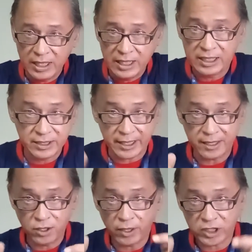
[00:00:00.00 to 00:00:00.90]
Set
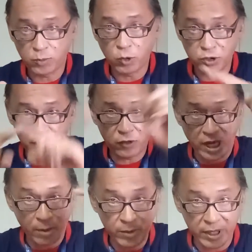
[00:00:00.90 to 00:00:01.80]
your exposure for
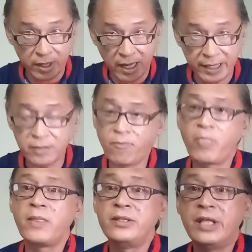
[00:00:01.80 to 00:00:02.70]
ambient light.
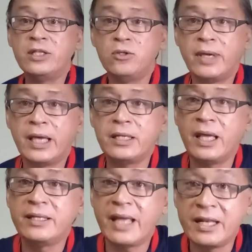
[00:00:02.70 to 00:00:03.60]
Then you add
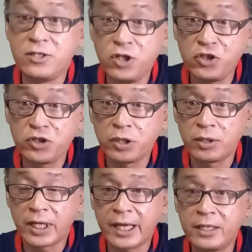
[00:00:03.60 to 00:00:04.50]
an additional
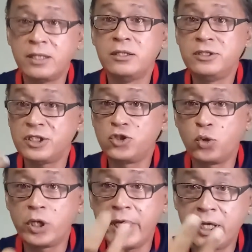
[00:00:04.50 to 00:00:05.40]
light just to
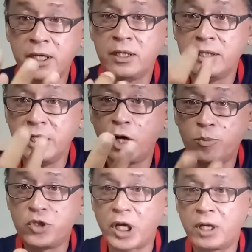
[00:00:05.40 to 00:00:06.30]
kick the
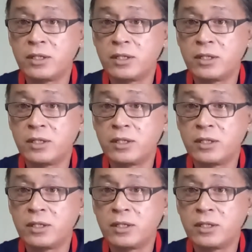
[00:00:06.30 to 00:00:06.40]
object